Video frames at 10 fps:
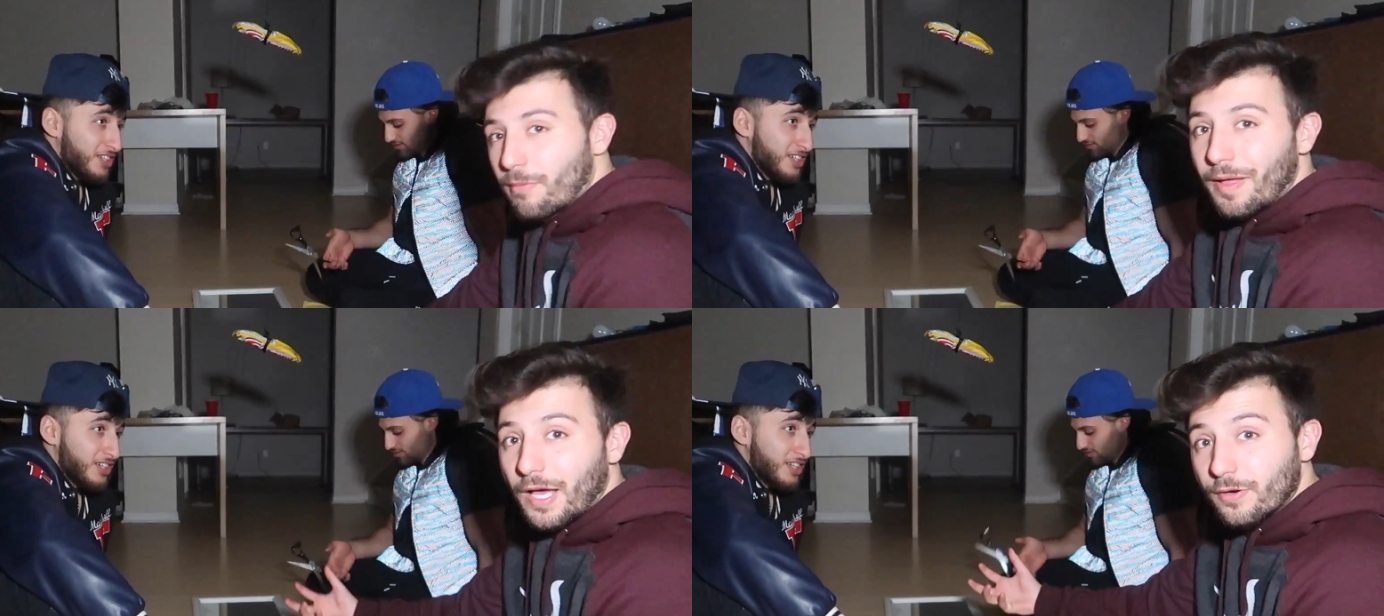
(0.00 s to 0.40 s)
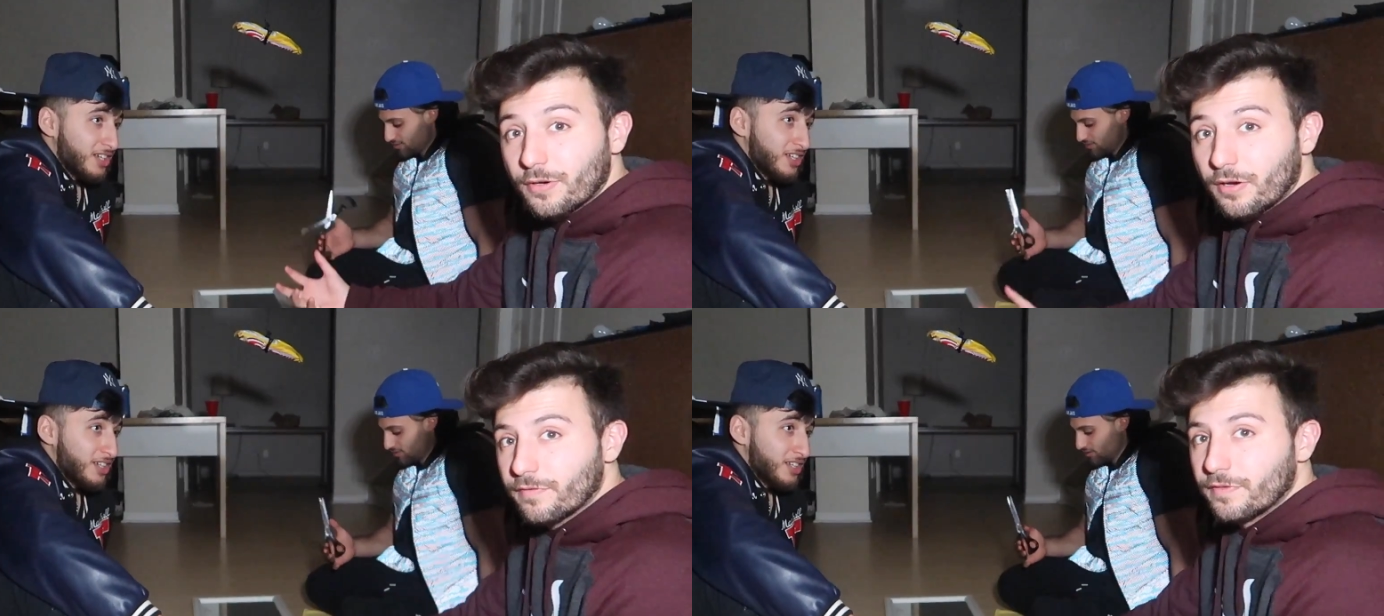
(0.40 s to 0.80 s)
Speaker 1: to come
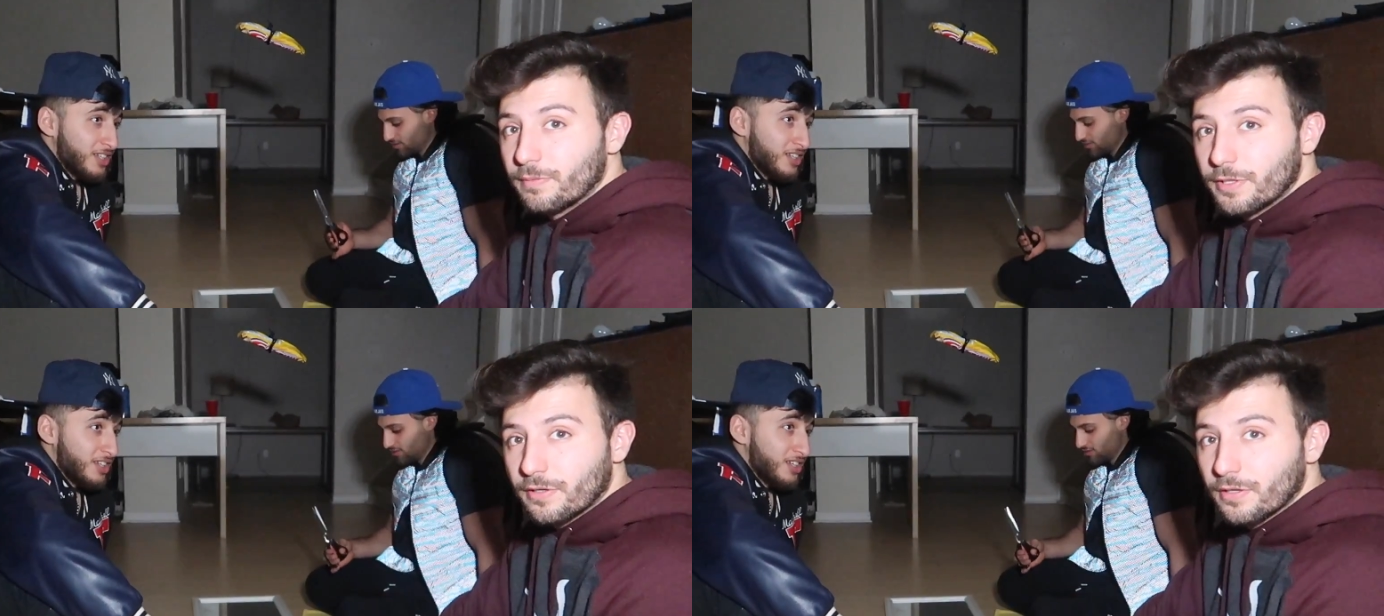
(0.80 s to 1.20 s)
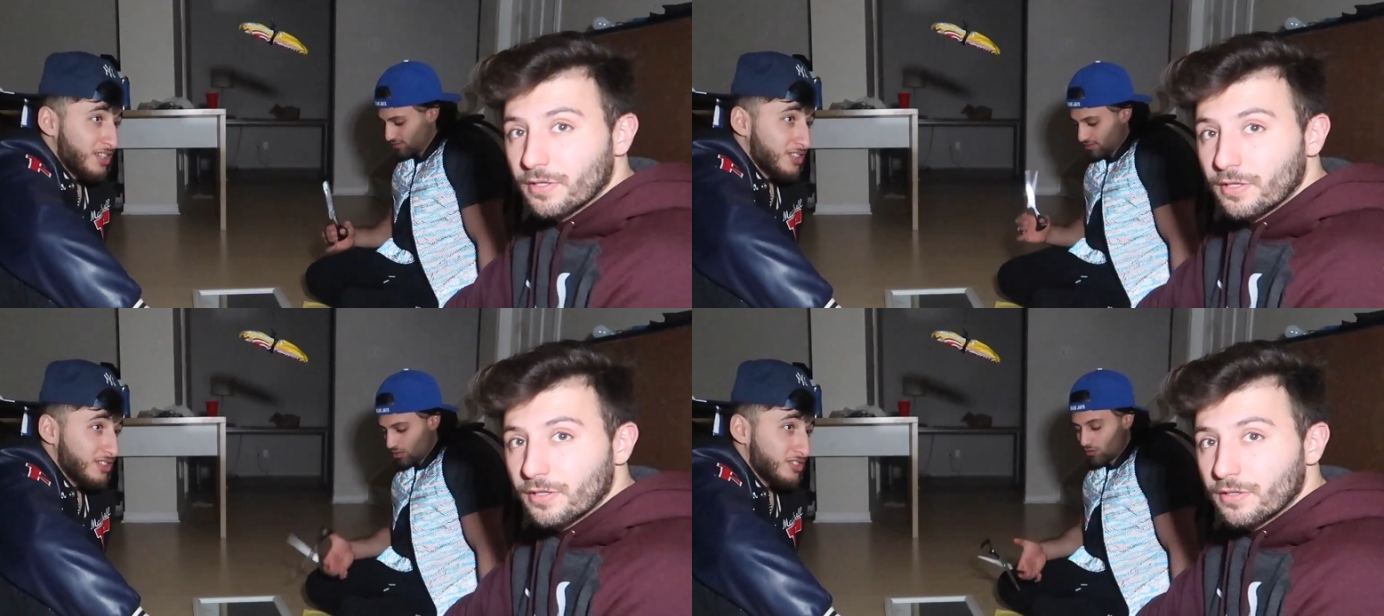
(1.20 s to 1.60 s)
out of the mirror.
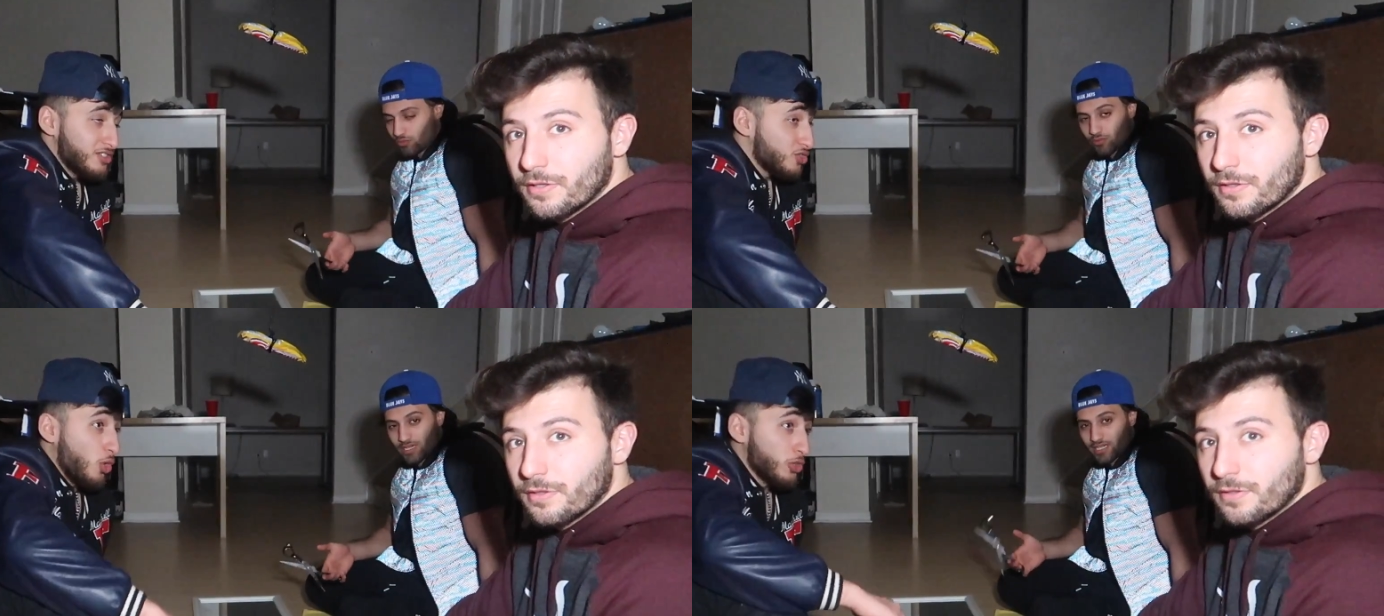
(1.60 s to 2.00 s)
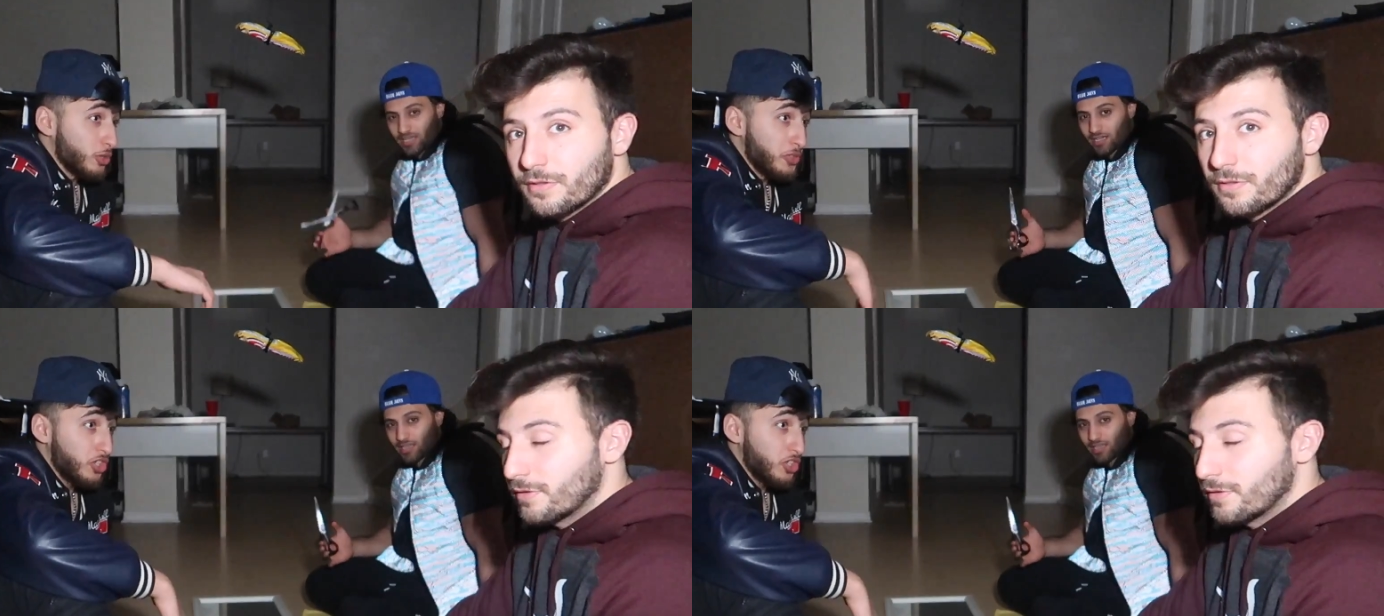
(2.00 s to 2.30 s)
So we